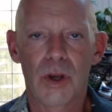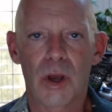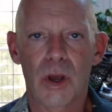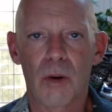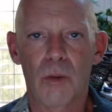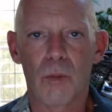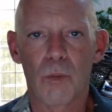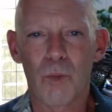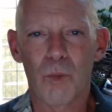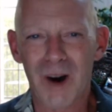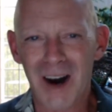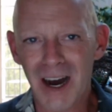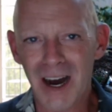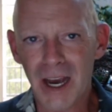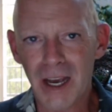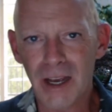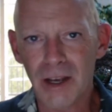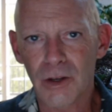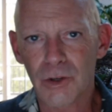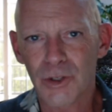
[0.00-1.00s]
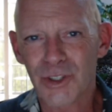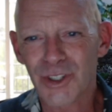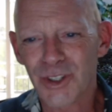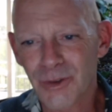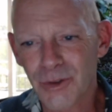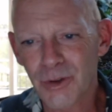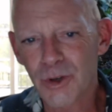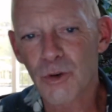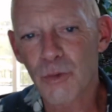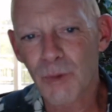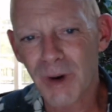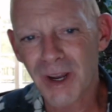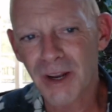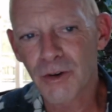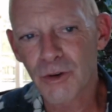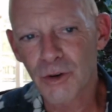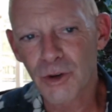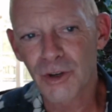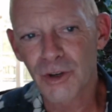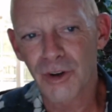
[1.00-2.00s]
Why? To the
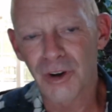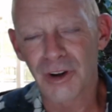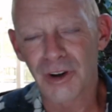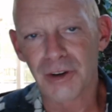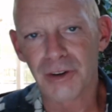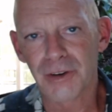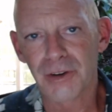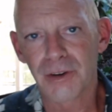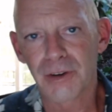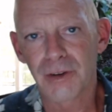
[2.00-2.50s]
greater good.